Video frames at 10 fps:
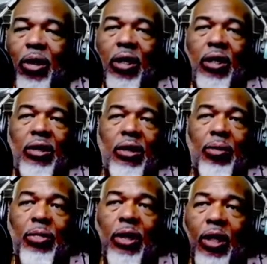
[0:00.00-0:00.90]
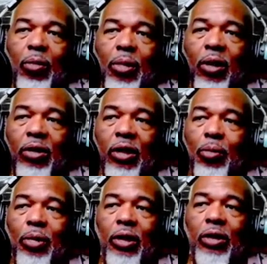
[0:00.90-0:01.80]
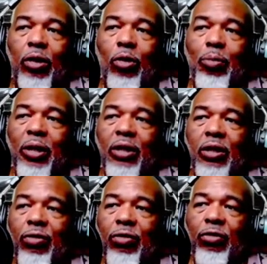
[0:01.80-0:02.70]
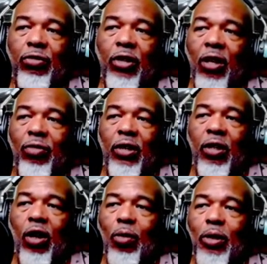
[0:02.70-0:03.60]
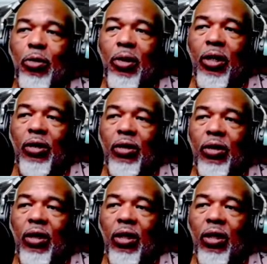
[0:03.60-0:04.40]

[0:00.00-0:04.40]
But I'm thinking about dumping this whole piece of effing garbage, man.